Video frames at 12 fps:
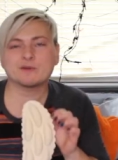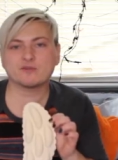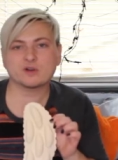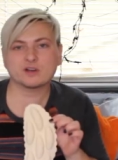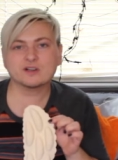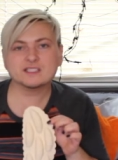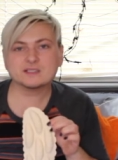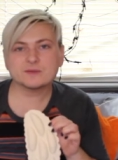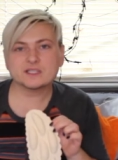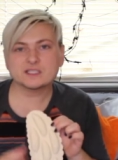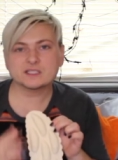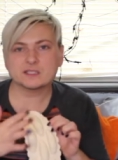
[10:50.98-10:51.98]
Before
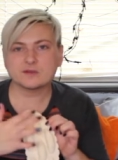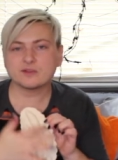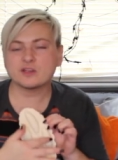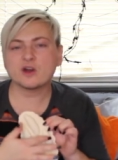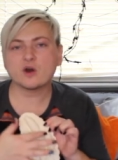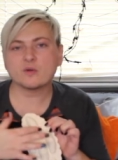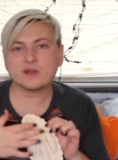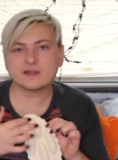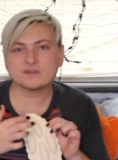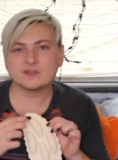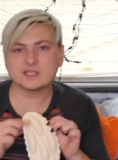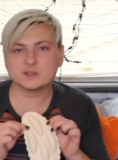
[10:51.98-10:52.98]
Christmas, you know,
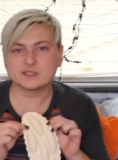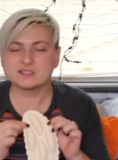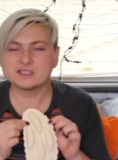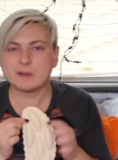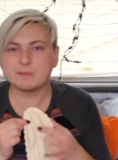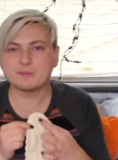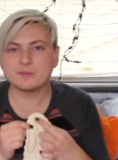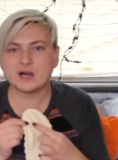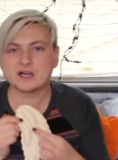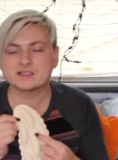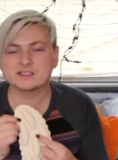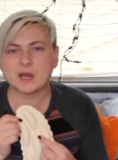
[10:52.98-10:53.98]
like these type of
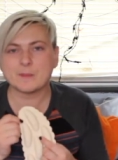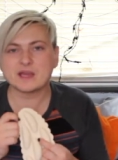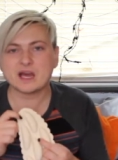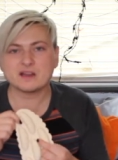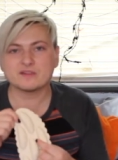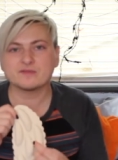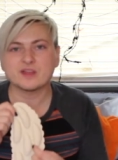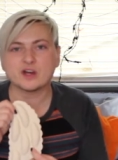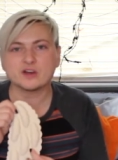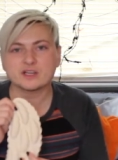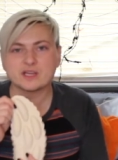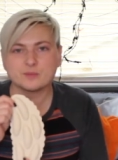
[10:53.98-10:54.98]
bugs coming out of
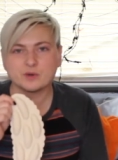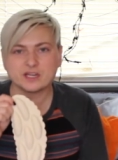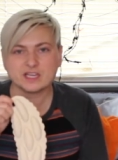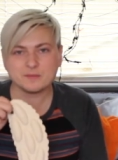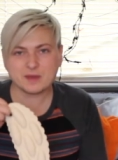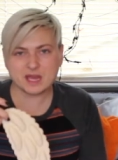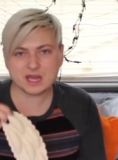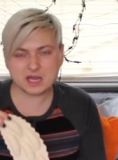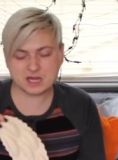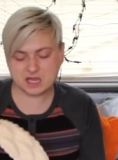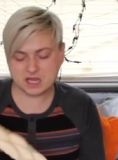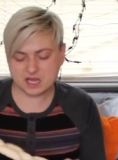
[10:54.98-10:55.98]
the Oogie Boogie
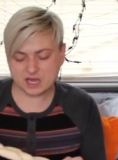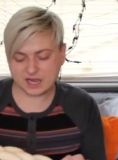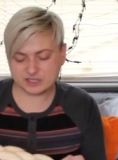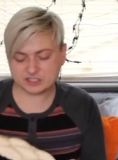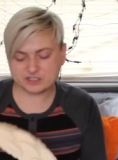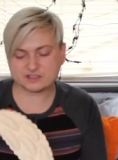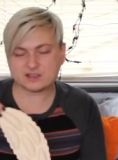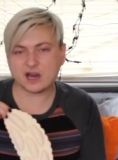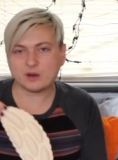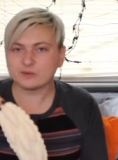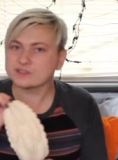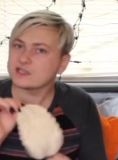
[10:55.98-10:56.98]
Man. I just
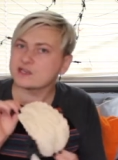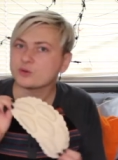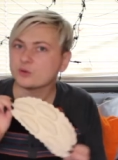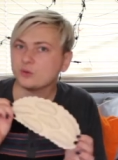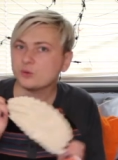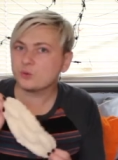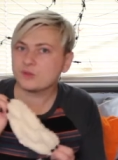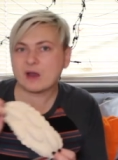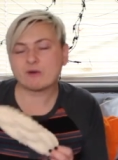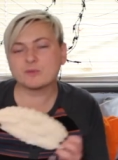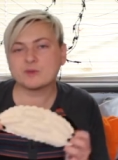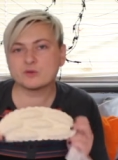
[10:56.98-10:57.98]
thought was like, ooh,
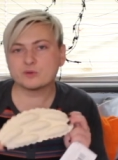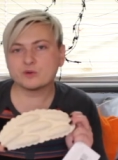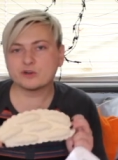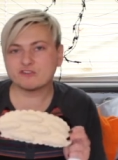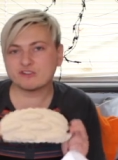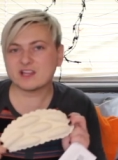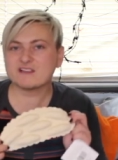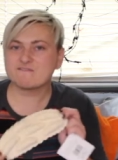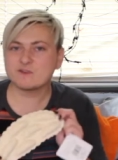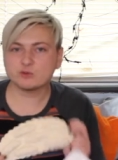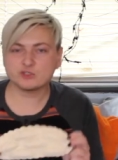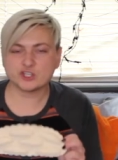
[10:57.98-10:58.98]
that would be cool for like
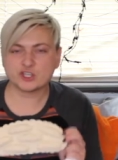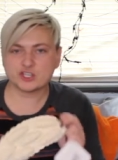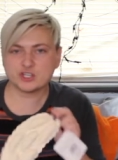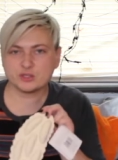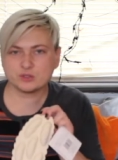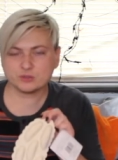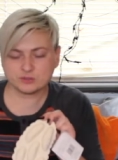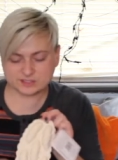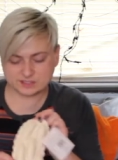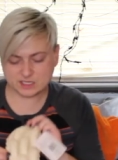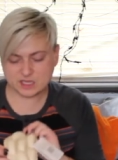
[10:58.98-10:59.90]
future use.